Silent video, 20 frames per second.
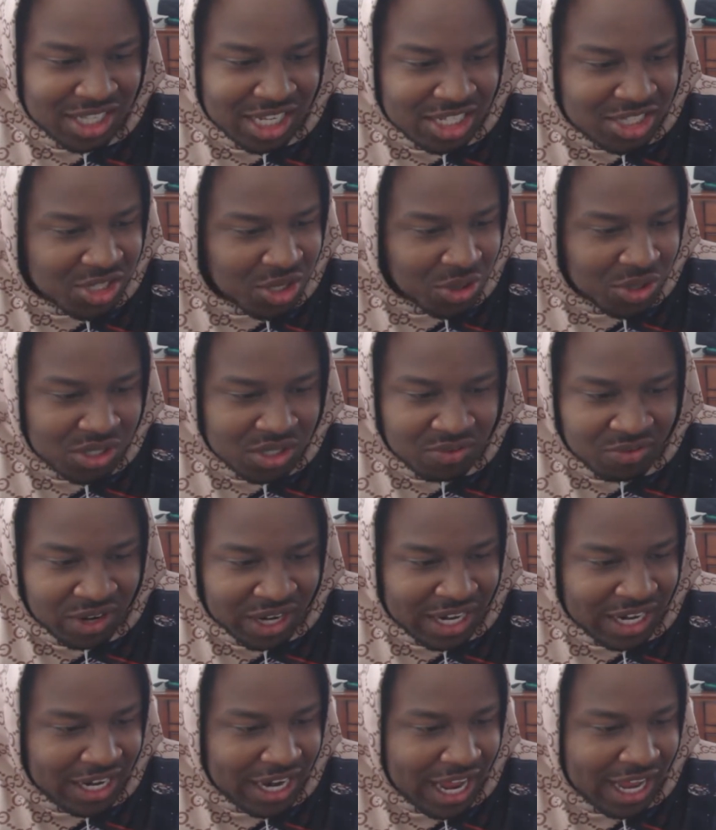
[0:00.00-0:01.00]
this dude is
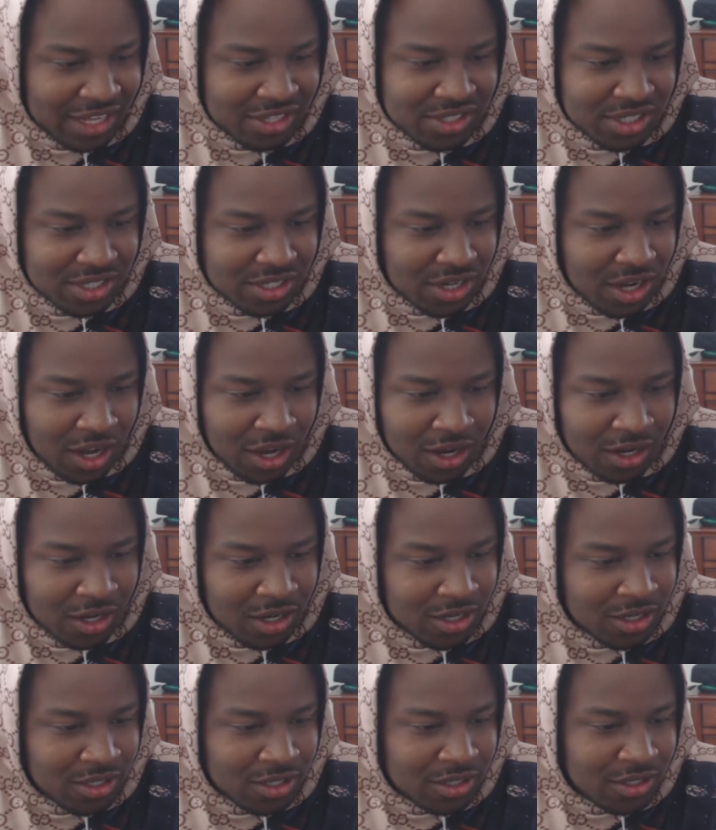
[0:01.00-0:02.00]
freaking nasty. Nah.